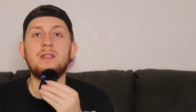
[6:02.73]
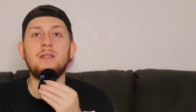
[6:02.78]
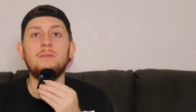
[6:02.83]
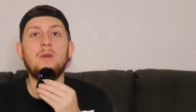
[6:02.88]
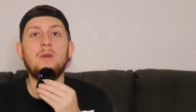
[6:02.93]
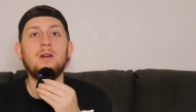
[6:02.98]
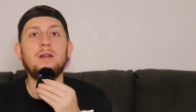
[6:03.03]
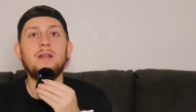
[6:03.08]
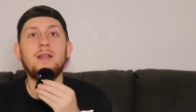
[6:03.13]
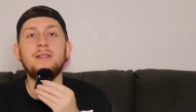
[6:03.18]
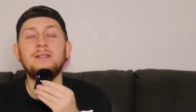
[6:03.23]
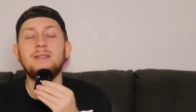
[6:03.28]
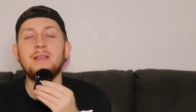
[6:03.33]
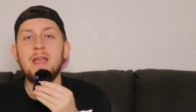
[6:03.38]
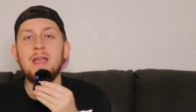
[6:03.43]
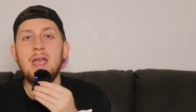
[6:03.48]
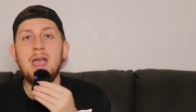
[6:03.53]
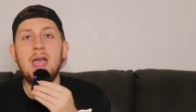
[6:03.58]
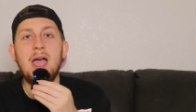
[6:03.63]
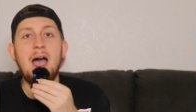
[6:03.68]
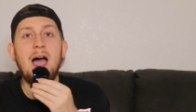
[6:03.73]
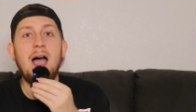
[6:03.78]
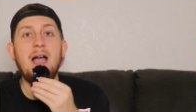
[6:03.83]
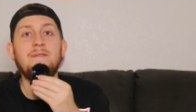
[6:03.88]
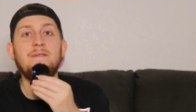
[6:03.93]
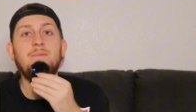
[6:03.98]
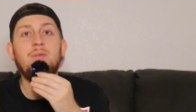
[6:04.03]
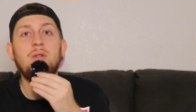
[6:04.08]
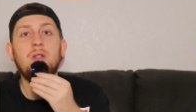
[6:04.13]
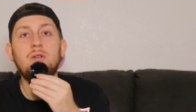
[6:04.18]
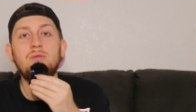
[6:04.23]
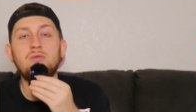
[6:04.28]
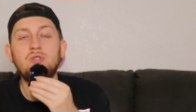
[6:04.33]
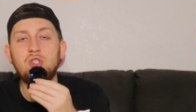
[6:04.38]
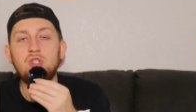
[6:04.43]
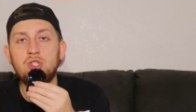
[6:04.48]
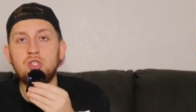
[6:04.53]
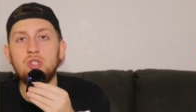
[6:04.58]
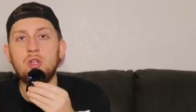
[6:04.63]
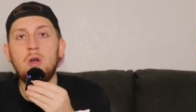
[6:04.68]
the markets. I've blown
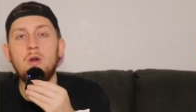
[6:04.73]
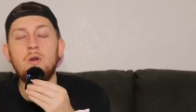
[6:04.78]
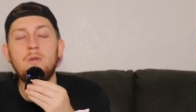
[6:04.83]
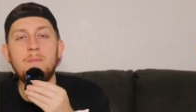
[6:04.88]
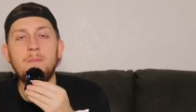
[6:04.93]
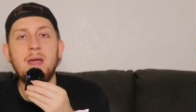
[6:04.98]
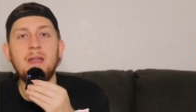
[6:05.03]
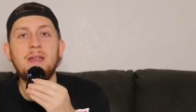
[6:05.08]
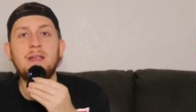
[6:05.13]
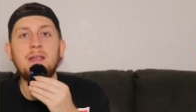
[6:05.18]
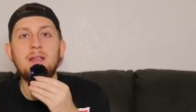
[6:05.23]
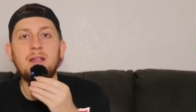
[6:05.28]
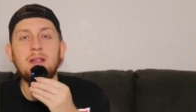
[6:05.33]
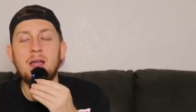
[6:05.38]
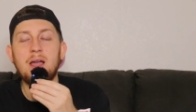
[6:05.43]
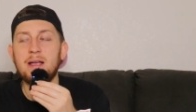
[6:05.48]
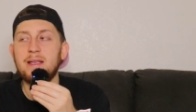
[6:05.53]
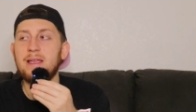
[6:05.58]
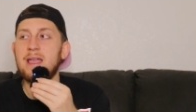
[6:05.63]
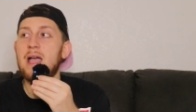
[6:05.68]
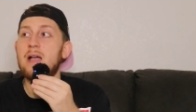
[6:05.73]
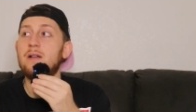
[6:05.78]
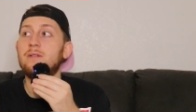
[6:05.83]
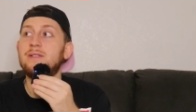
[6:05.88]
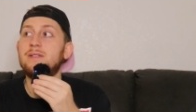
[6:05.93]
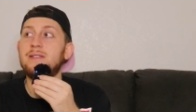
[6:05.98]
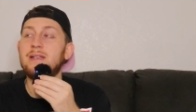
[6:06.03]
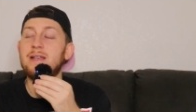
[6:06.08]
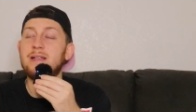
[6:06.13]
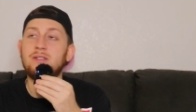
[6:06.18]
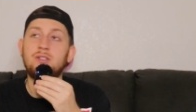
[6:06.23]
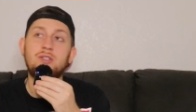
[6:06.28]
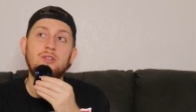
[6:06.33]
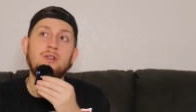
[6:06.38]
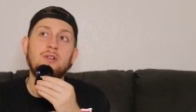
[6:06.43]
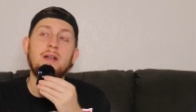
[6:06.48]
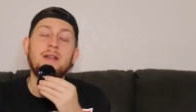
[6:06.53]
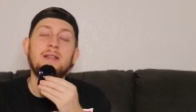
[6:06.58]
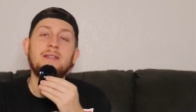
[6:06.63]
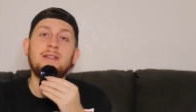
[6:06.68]
so many accounts, it's
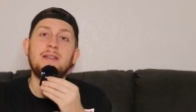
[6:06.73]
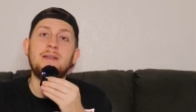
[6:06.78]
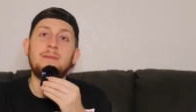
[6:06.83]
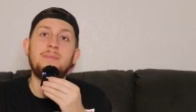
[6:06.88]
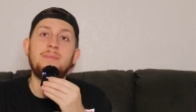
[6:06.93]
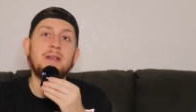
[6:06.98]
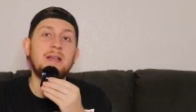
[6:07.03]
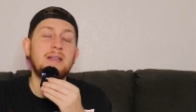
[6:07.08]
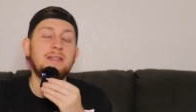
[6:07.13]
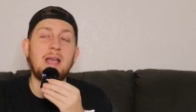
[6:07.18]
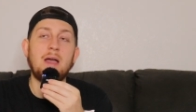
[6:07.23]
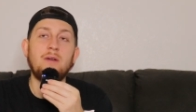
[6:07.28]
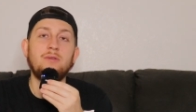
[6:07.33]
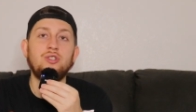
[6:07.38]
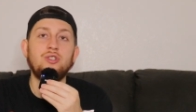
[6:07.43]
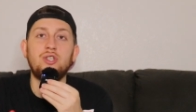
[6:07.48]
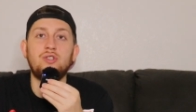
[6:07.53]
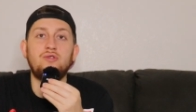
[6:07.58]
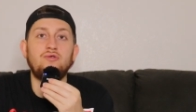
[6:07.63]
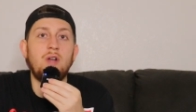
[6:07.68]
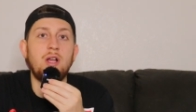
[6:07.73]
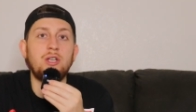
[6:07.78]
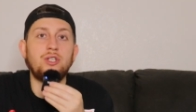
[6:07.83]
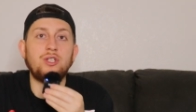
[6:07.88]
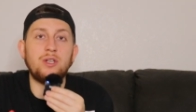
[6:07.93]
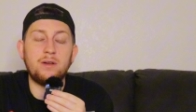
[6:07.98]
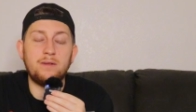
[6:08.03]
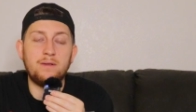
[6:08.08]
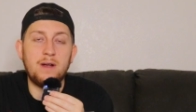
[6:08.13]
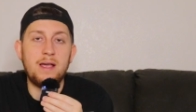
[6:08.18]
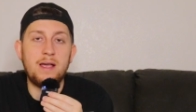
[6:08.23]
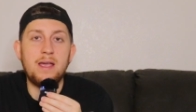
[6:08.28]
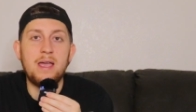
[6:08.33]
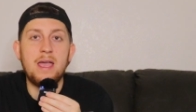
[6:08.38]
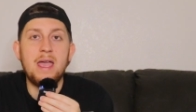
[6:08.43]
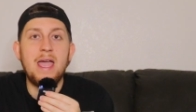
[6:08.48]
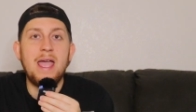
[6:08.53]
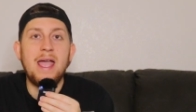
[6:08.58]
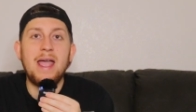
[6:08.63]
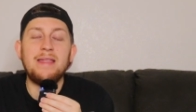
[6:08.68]
crazy, because I was just rushing, right?
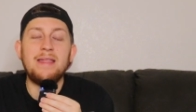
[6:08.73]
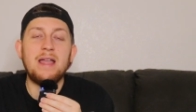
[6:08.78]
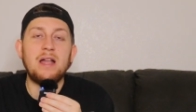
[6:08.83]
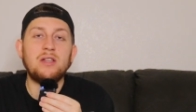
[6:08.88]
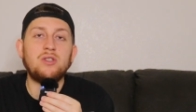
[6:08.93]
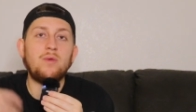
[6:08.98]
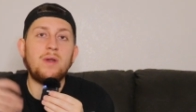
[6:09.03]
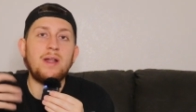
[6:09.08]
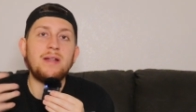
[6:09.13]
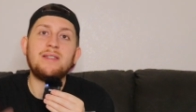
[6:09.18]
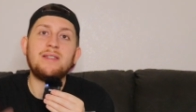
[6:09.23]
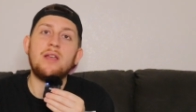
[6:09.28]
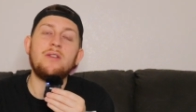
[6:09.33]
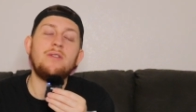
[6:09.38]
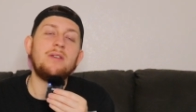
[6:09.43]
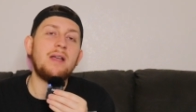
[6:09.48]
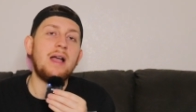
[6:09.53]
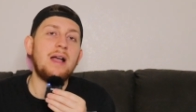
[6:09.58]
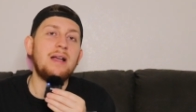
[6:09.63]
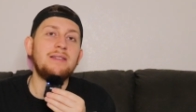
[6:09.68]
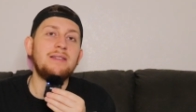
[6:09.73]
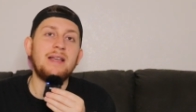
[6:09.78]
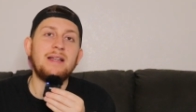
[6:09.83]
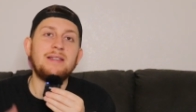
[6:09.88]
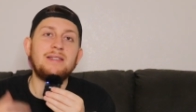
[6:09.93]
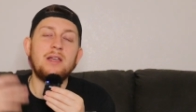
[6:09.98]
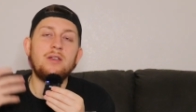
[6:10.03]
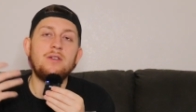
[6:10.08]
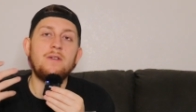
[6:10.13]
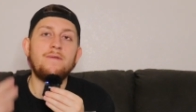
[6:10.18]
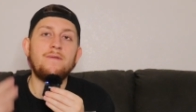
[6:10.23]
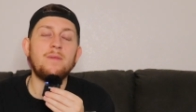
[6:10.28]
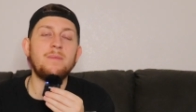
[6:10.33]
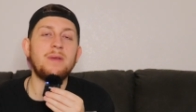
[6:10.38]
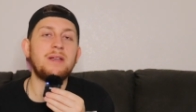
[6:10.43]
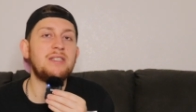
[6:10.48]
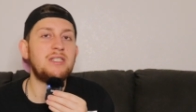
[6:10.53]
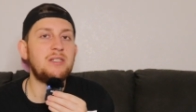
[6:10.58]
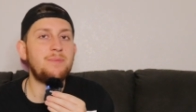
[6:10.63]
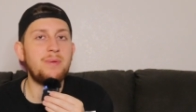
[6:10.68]
And that's what I tell you guys. I tell you from
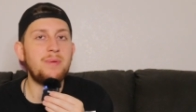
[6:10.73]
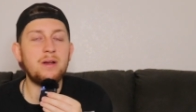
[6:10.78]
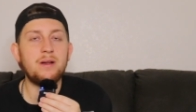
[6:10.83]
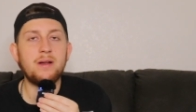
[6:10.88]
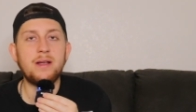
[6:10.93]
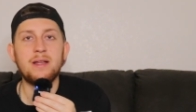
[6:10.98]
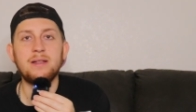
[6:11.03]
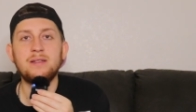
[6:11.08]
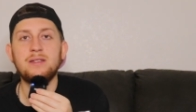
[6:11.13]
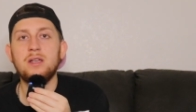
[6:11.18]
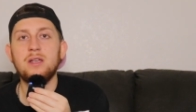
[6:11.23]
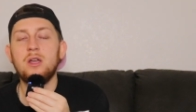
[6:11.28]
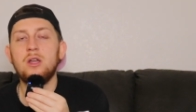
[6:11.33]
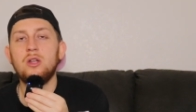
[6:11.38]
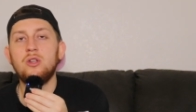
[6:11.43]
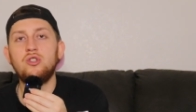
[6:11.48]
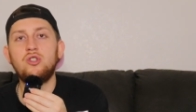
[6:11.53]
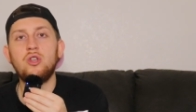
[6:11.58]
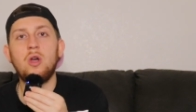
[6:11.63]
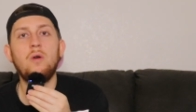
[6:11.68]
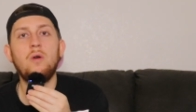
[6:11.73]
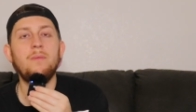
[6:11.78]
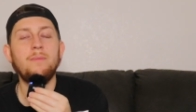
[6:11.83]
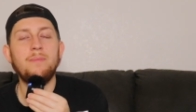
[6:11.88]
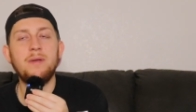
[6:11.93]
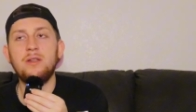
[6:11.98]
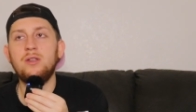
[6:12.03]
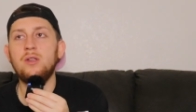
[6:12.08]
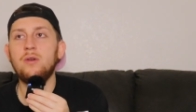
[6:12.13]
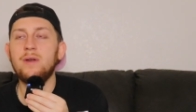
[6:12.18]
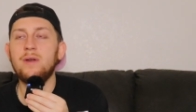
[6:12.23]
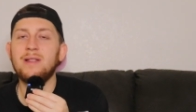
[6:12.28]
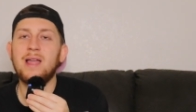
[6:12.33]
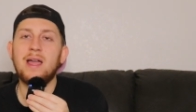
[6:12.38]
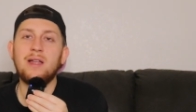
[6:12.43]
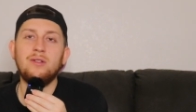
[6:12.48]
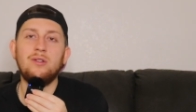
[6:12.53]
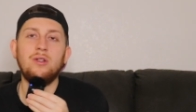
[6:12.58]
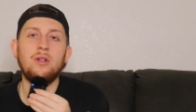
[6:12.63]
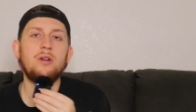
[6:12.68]
experience, don't be doing
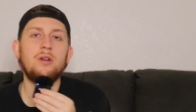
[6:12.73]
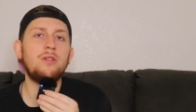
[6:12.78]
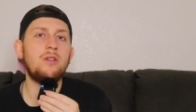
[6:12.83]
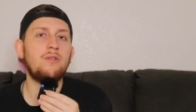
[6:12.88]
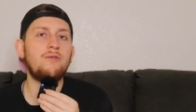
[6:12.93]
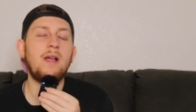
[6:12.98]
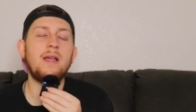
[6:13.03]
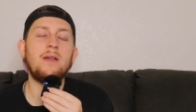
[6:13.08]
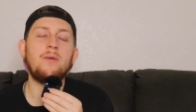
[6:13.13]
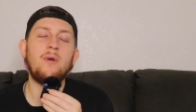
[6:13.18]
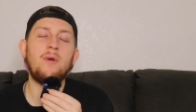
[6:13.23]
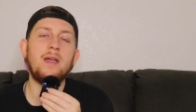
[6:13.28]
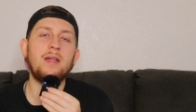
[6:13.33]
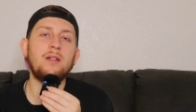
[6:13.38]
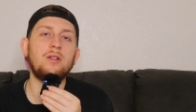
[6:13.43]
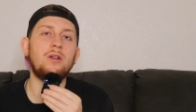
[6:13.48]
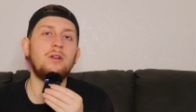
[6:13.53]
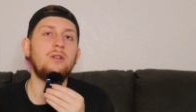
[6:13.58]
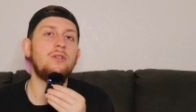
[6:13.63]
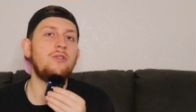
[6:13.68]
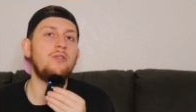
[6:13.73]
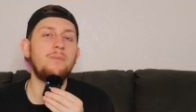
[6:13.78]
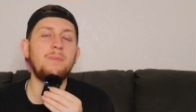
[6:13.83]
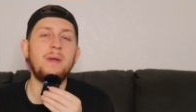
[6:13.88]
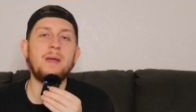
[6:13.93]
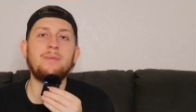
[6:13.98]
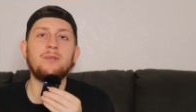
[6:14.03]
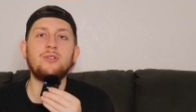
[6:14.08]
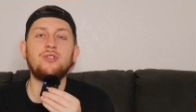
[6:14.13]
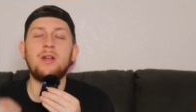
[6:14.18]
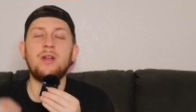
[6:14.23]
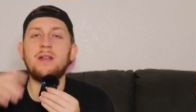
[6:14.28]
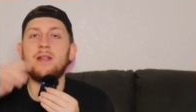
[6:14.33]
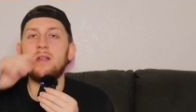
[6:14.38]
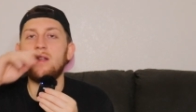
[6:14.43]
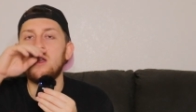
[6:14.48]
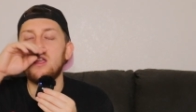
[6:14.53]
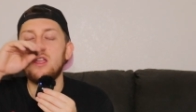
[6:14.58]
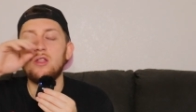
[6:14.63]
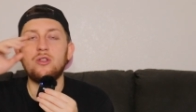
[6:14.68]
that. Learn the right way, learn through paper
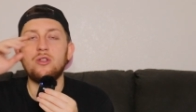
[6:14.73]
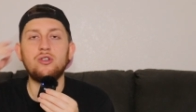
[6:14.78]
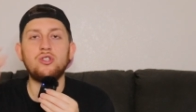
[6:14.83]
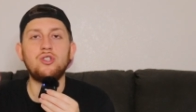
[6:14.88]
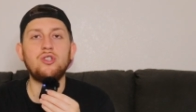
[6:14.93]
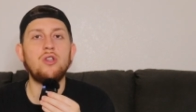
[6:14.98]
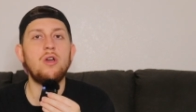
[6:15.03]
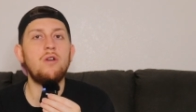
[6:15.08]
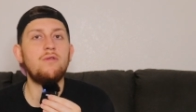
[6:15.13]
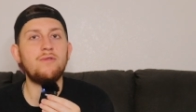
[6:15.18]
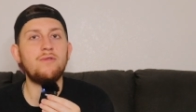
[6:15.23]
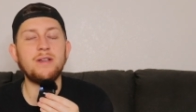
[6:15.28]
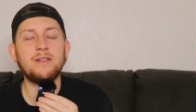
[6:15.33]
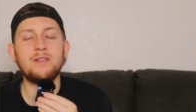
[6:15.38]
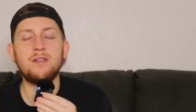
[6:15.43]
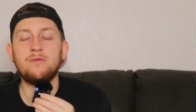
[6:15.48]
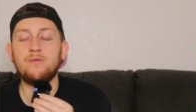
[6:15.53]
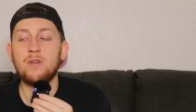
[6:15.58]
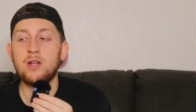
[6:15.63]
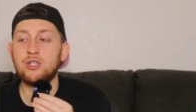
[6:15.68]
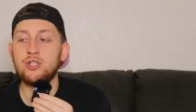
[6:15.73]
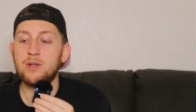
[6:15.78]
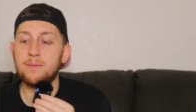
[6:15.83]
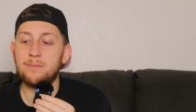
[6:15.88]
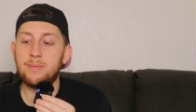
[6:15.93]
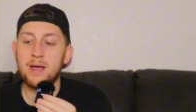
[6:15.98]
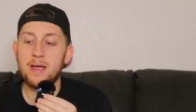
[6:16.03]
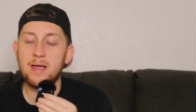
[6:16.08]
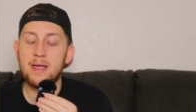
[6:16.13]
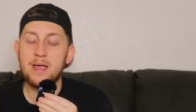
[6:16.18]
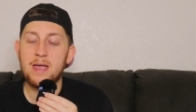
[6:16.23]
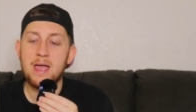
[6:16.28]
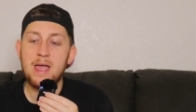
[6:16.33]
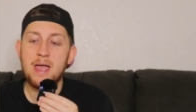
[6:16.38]
trading. There's no reason to rush it, but